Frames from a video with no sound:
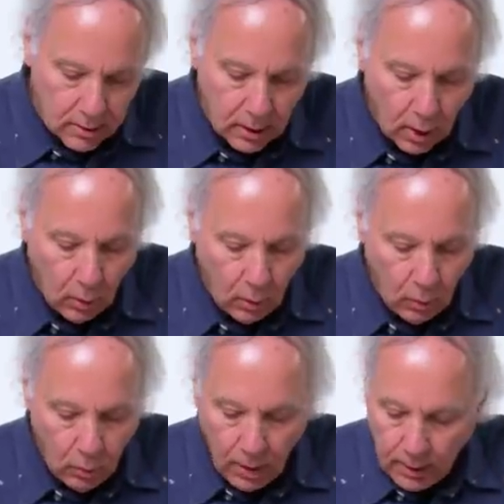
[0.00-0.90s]
So
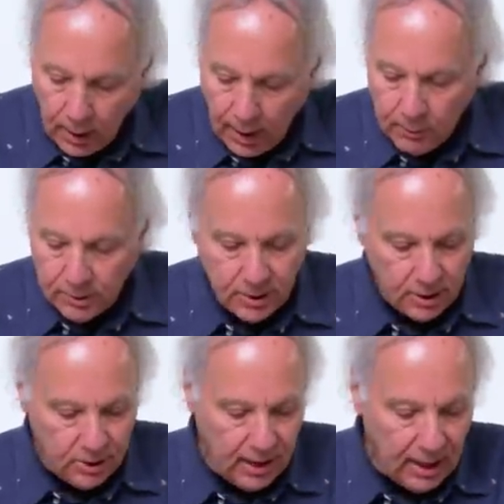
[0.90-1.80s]
what I would
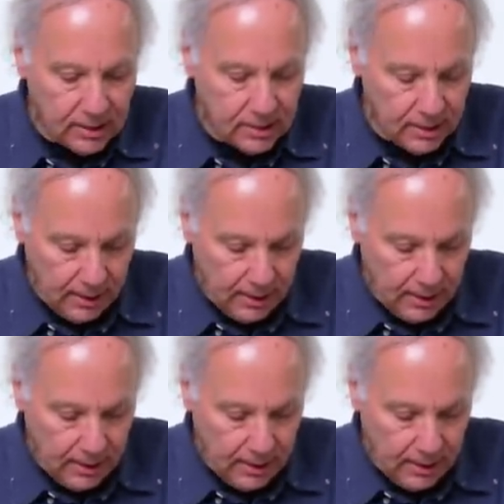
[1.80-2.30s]
suggest